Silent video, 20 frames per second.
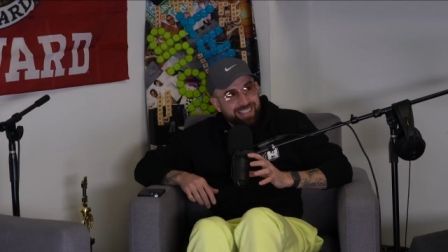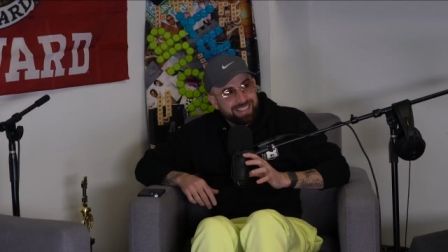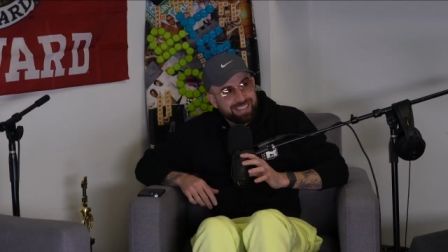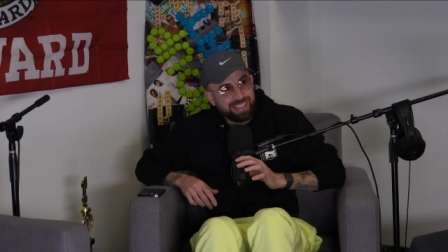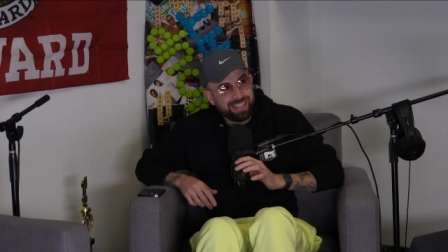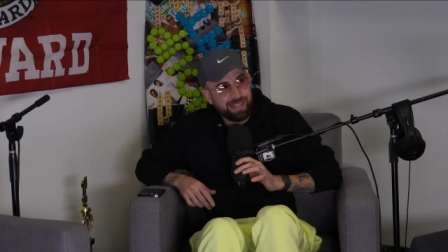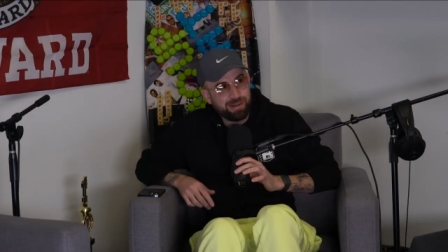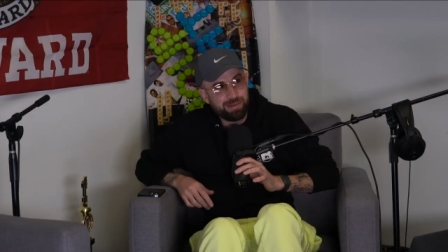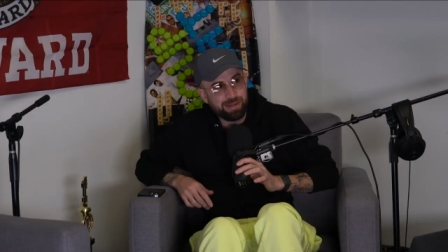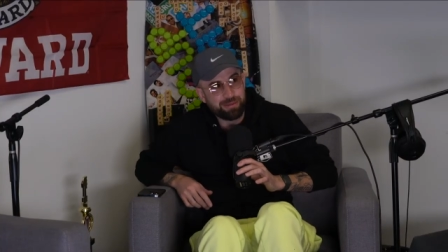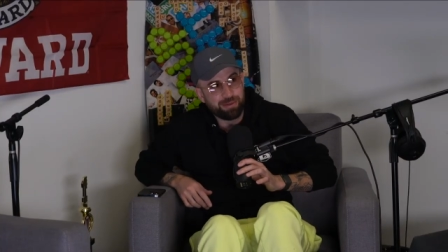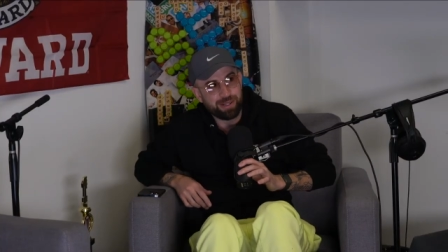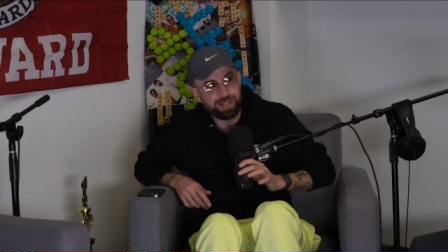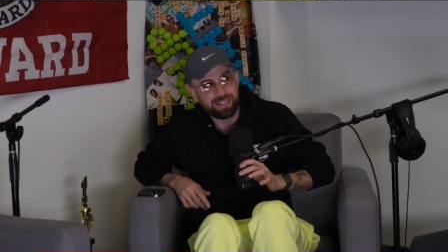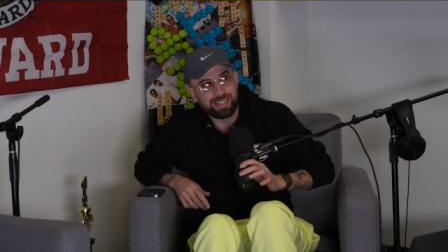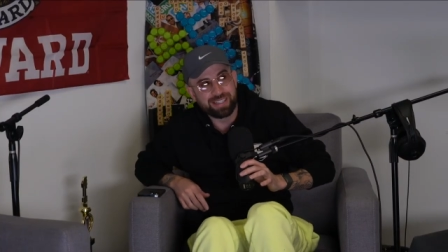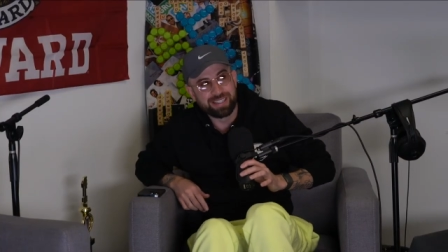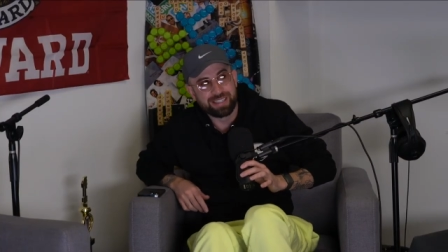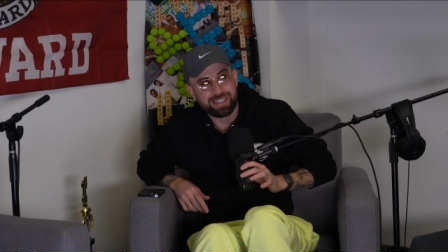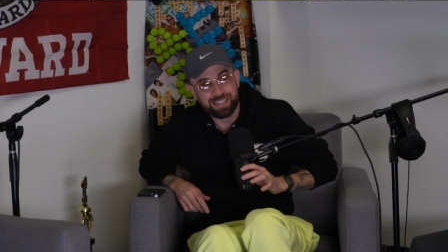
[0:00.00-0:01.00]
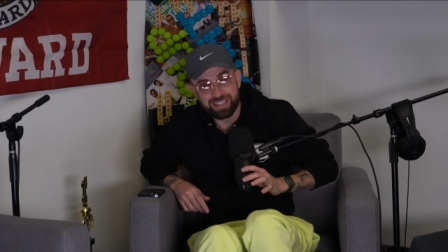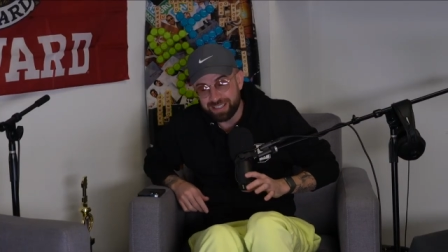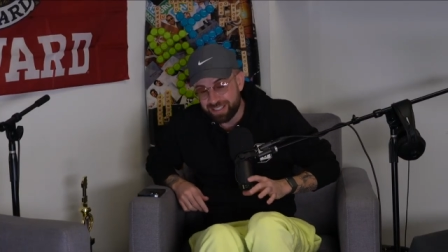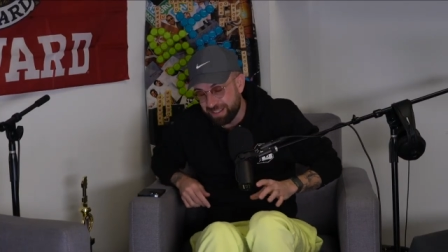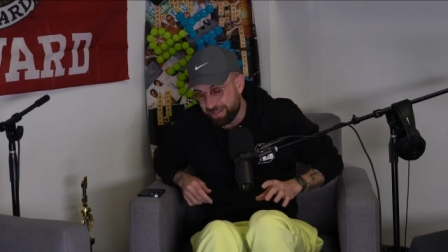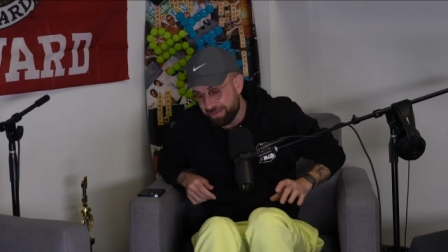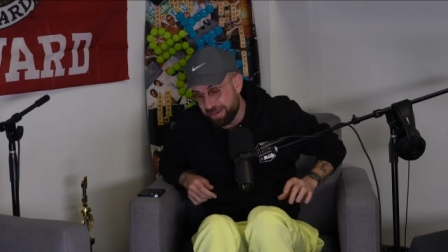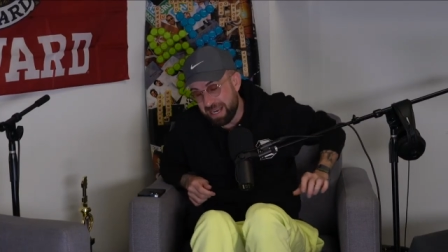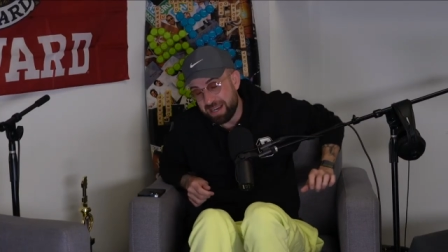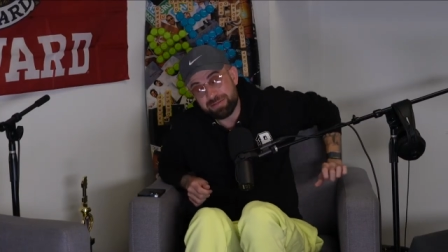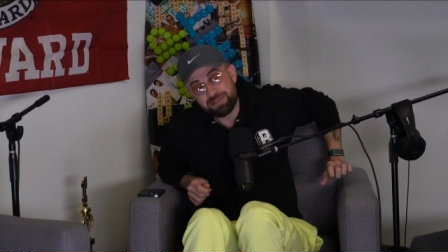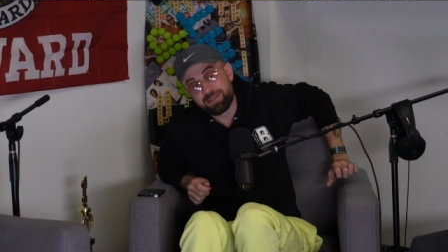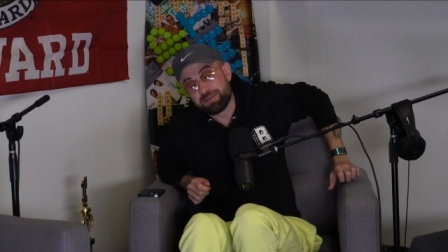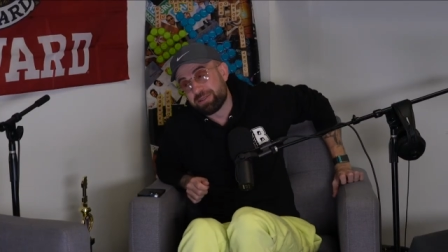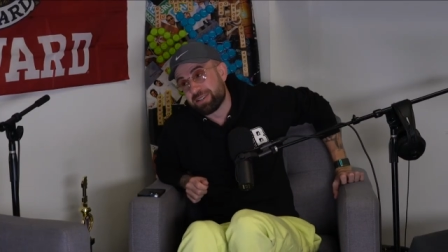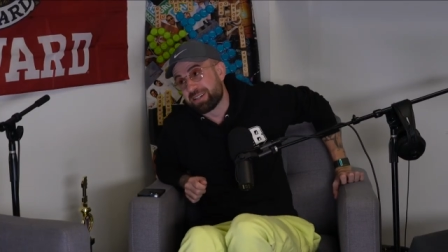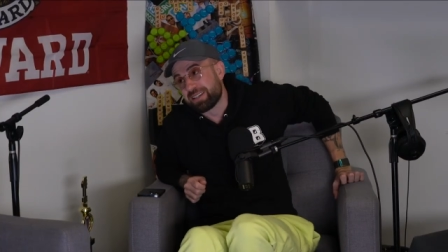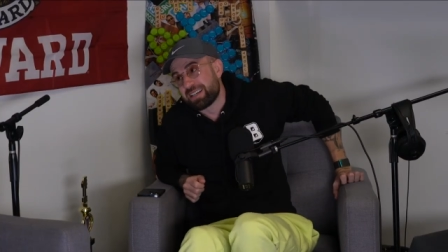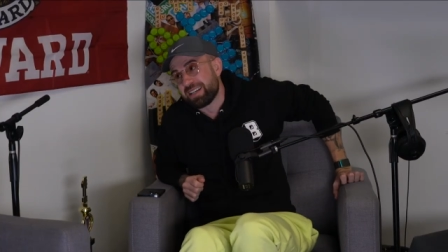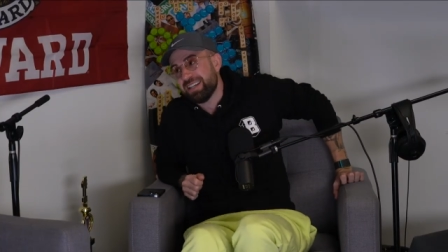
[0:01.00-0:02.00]
click up at work and click up
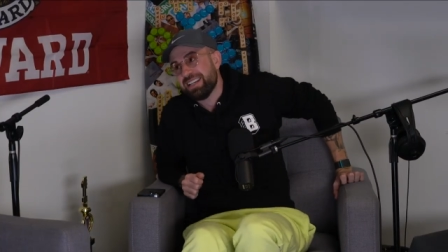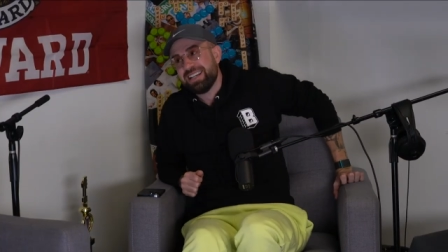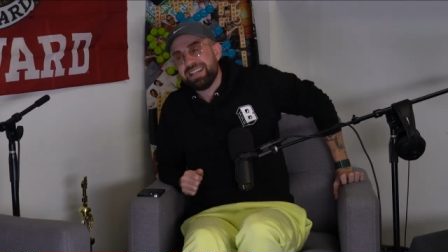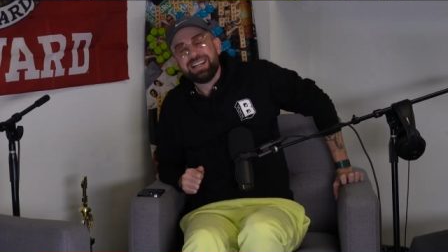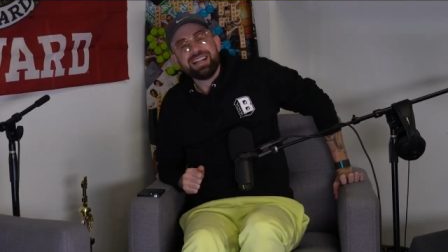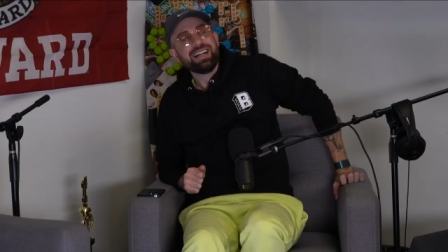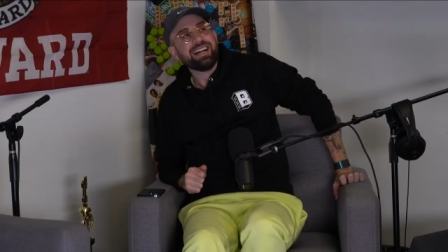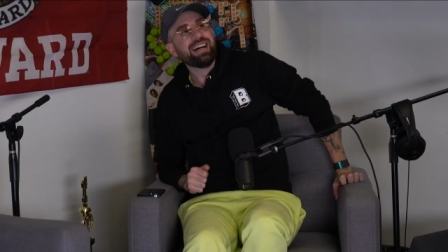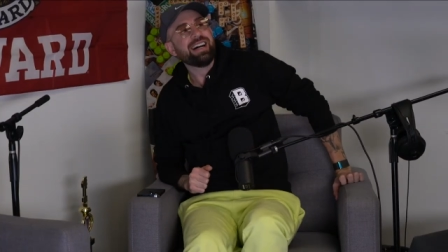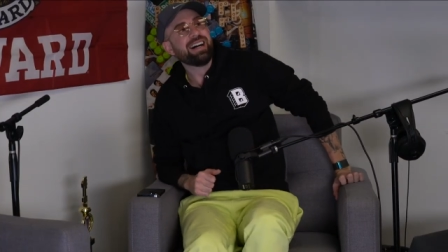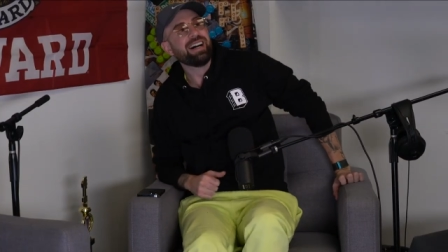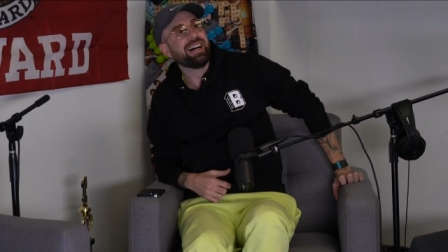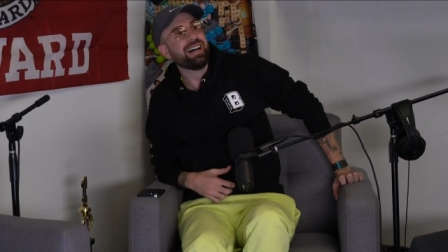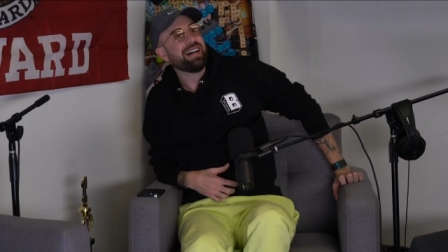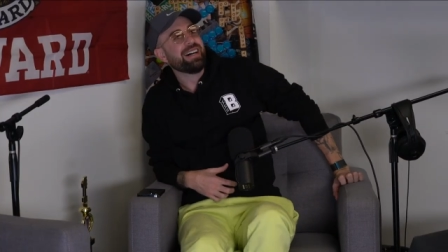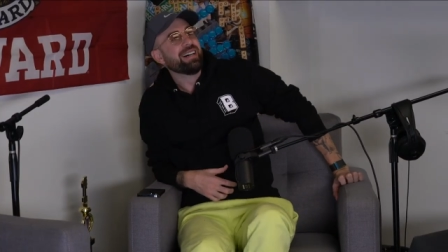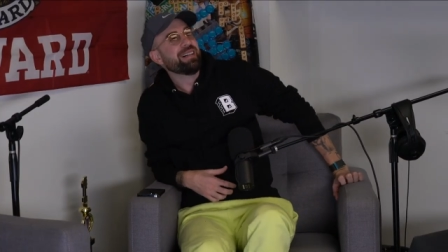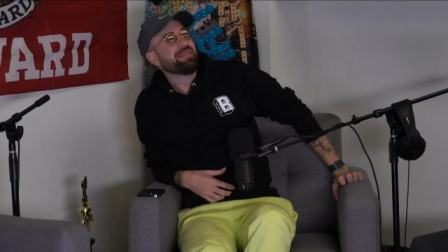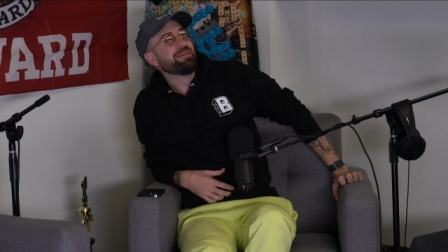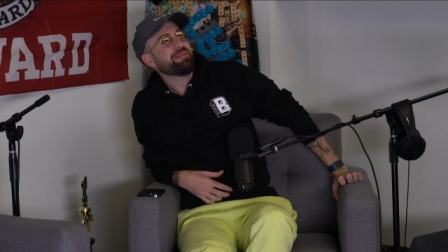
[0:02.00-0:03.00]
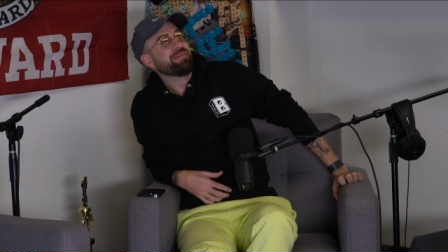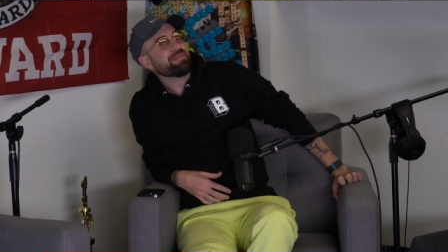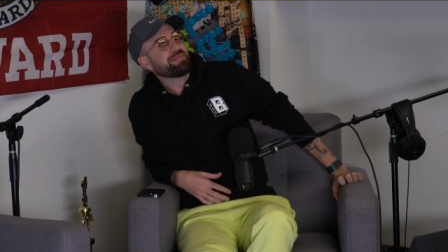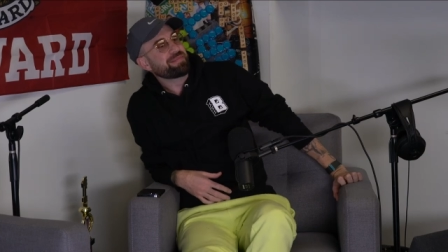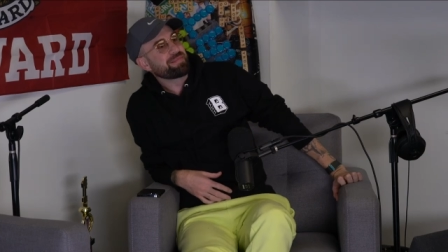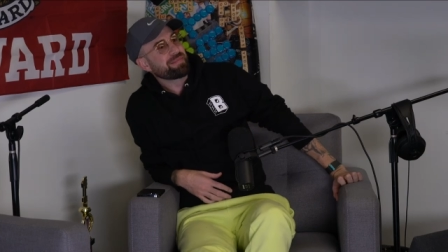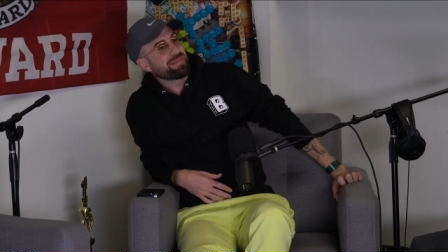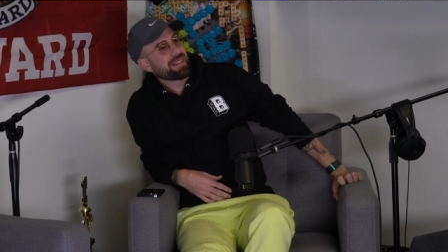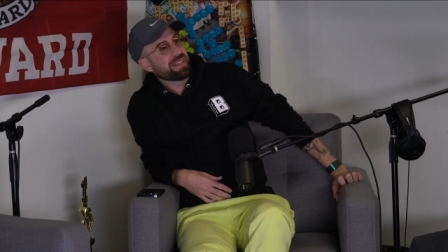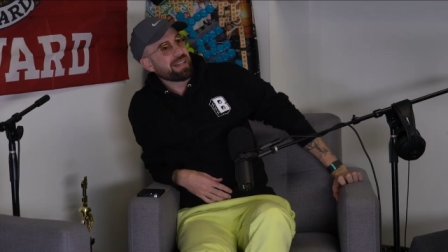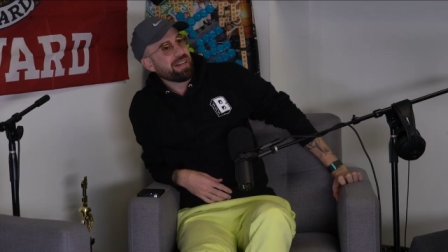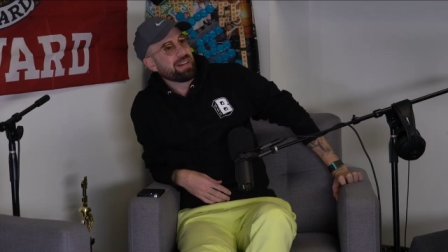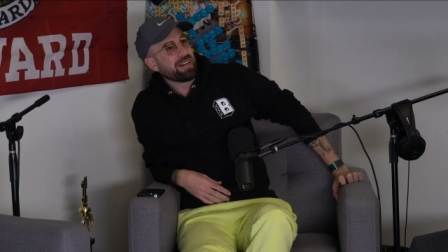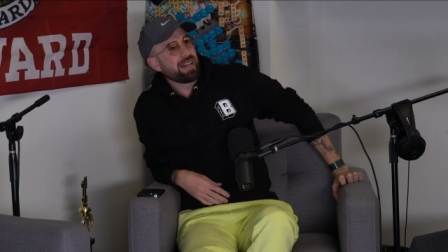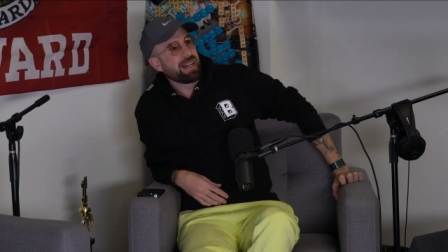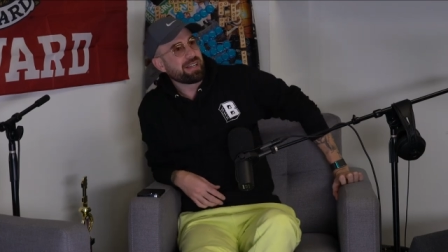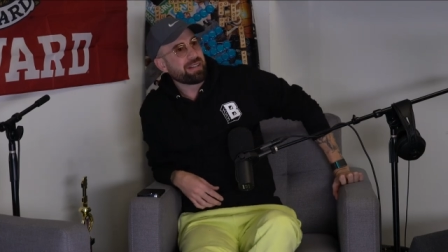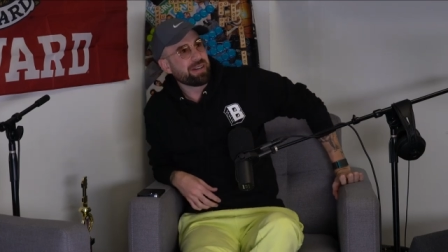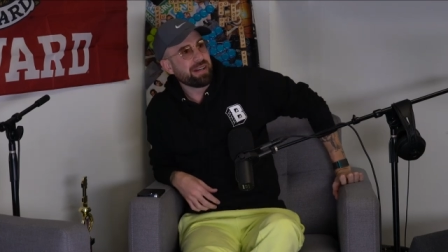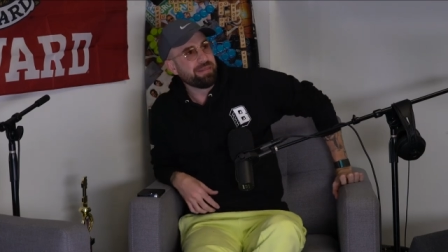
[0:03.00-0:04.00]
after work. Um, so
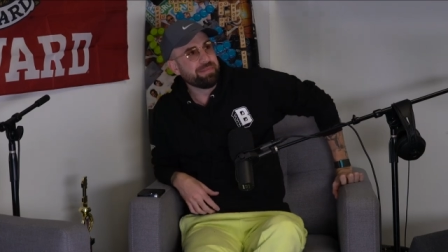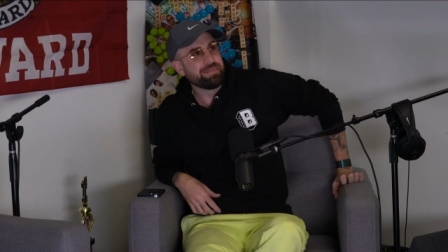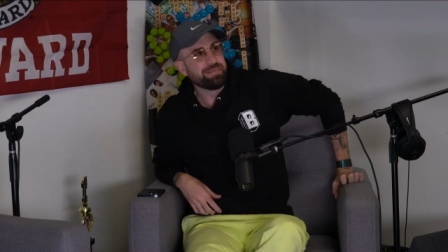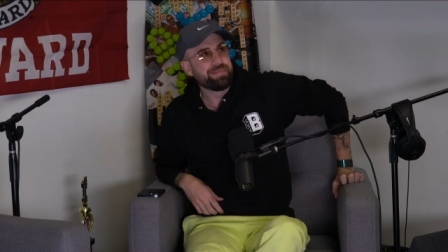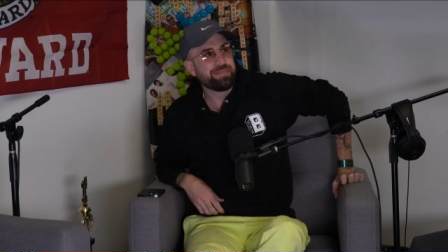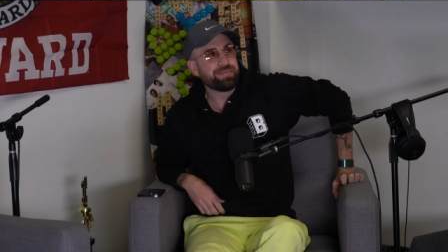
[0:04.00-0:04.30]
okay, head on great. over